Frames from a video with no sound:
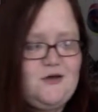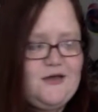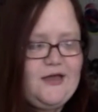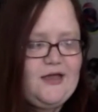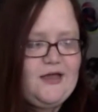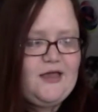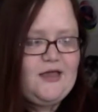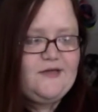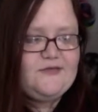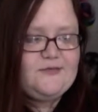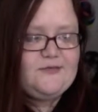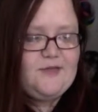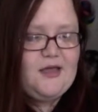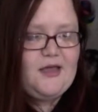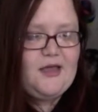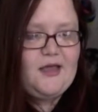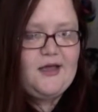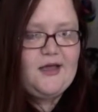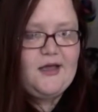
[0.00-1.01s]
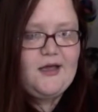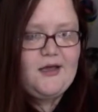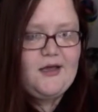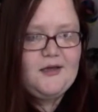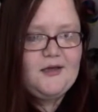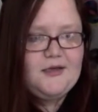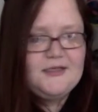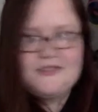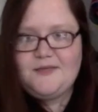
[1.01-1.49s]
It gives me
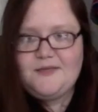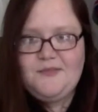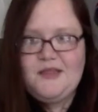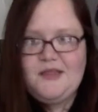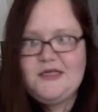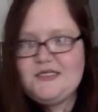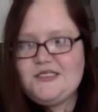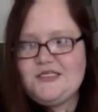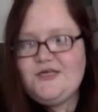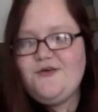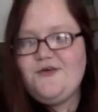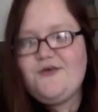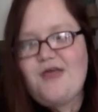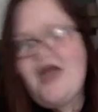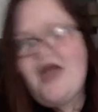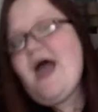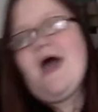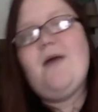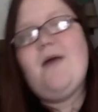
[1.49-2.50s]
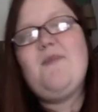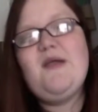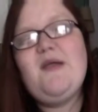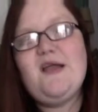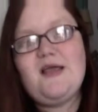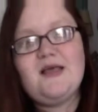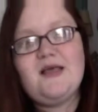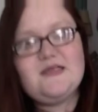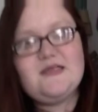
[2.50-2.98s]
something to do, yeah, but
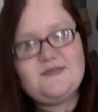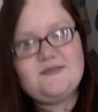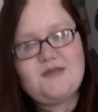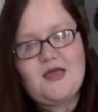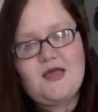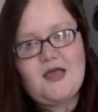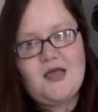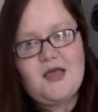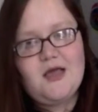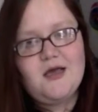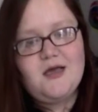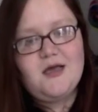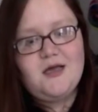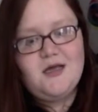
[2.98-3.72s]
it gives me